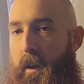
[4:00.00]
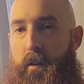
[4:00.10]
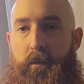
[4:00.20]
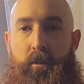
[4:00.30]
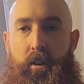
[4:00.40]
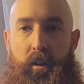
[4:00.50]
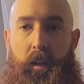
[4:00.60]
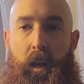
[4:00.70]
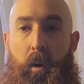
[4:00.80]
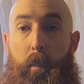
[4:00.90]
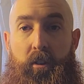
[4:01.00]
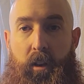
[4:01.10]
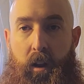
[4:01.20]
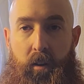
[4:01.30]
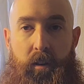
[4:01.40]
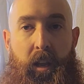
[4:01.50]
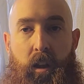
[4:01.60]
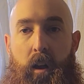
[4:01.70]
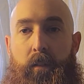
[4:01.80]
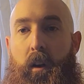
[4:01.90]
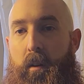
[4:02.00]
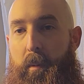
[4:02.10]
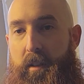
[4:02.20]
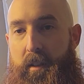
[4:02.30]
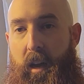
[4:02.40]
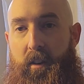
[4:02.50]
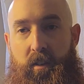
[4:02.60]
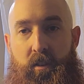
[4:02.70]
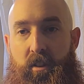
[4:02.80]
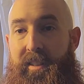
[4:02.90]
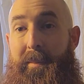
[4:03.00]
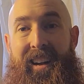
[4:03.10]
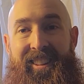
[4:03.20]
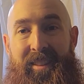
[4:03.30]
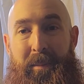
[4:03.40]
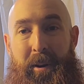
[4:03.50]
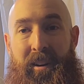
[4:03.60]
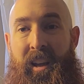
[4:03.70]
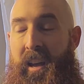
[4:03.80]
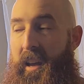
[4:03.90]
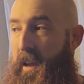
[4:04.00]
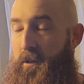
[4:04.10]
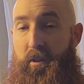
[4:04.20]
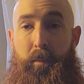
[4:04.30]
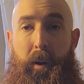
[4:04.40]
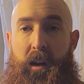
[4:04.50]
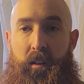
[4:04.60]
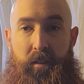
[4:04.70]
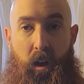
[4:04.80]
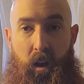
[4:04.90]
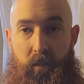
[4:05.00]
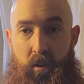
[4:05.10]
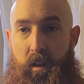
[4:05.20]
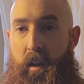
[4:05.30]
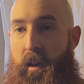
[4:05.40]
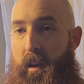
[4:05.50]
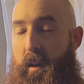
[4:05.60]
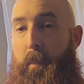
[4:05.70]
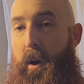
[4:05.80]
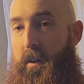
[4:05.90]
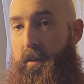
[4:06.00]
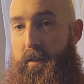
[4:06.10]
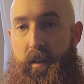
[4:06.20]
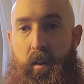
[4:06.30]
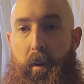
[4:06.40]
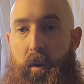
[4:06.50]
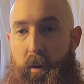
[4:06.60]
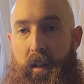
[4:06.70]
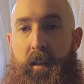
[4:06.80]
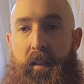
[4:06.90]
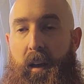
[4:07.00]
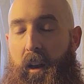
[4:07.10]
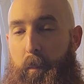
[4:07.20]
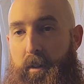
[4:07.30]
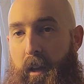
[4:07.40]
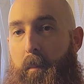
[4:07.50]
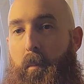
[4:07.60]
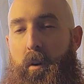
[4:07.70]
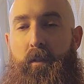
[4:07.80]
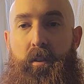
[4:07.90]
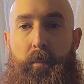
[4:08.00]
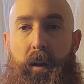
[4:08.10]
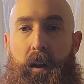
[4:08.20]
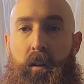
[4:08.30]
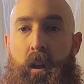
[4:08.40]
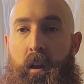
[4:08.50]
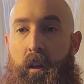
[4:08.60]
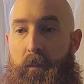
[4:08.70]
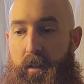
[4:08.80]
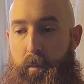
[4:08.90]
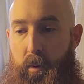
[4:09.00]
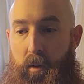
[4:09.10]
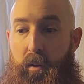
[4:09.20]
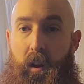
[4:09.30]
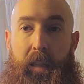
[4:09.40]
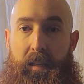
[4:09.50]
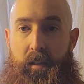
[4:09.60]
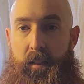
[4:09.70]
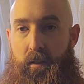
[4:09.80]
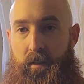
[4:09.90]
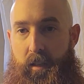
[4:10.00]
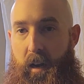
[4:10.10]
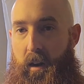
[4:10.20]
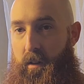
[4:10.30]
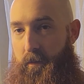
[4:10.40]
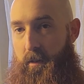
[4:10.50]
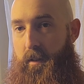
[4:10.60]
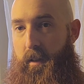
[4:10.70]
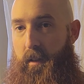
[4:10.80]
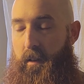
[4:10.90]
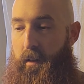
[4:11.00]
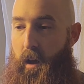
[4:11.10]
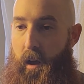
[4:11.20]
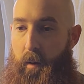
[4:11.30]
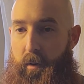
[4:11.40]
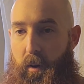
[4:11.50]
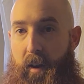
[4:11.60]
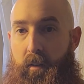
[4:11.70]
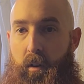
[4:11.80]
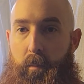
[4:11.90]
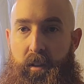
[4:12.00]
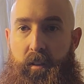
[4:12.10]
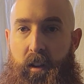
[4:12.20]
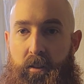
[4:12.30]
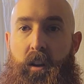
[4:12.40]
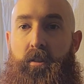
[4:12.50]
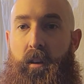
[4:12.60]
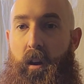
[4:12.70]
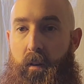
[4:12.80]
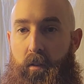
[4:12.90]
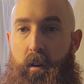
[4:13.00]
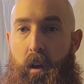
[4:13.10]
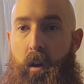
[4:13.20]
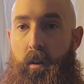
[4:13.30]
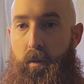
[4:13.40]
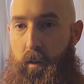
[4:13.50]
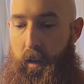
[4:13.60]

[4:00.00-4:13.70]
way of judging how much hair to take off on your mustache. Is just smile in the mirror. If your smile is covered in parts, then you may want to clean that up to get more of your smile visible, unless that's your style of using having your mustache actually cover the